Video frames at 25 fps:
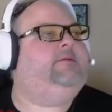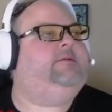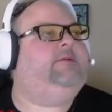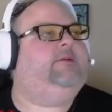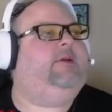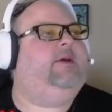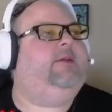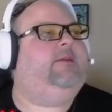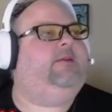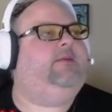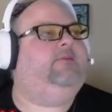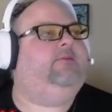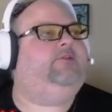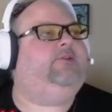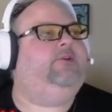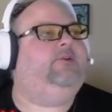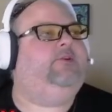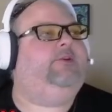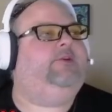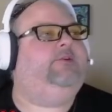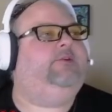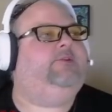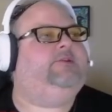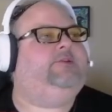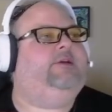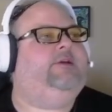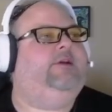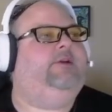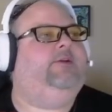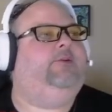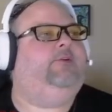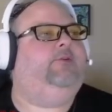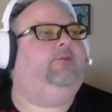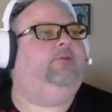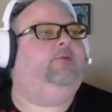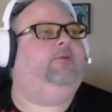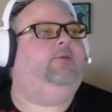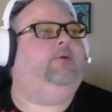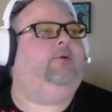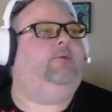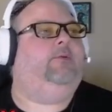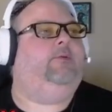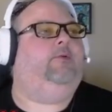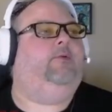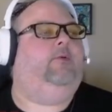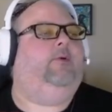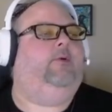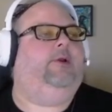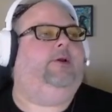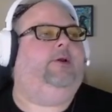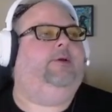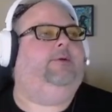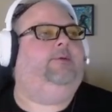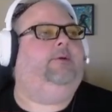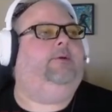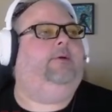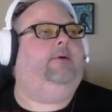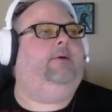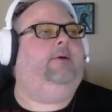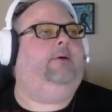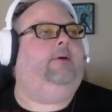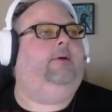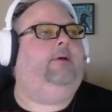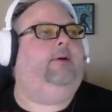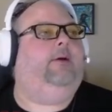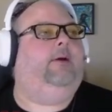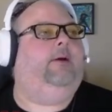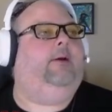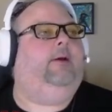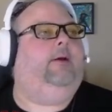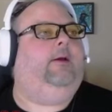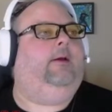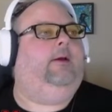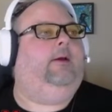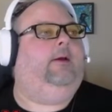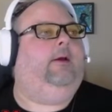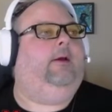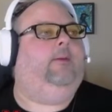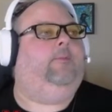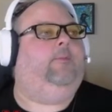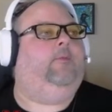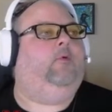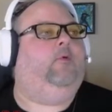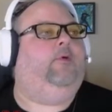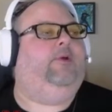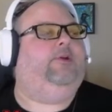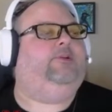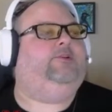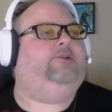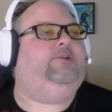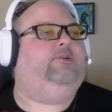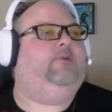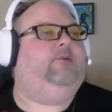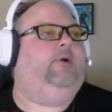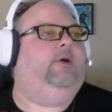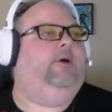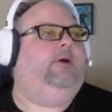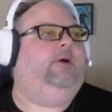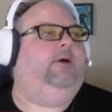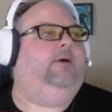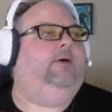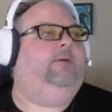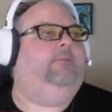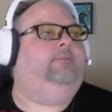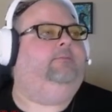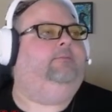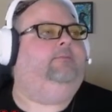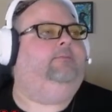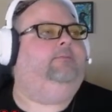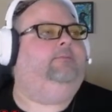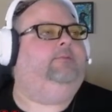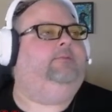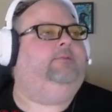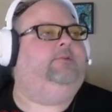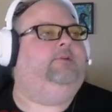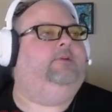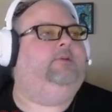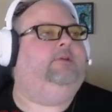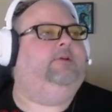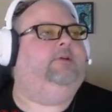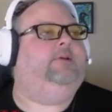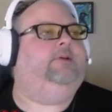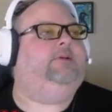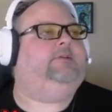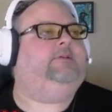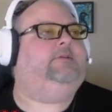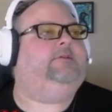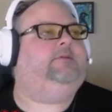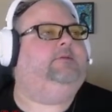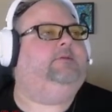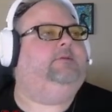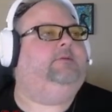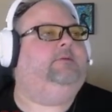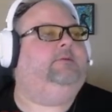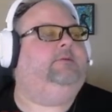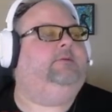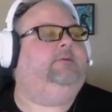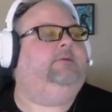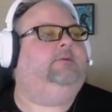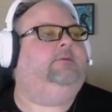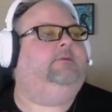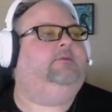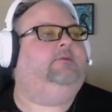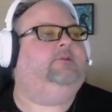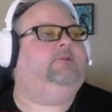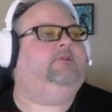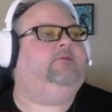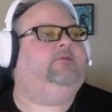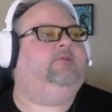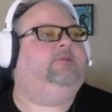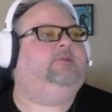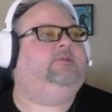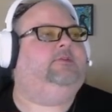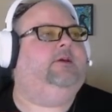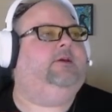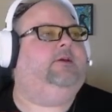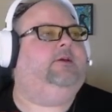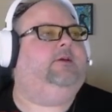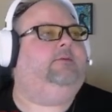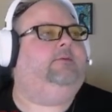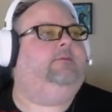now that I've shown you just how to do a quick recording, I'm going to do this just for a second.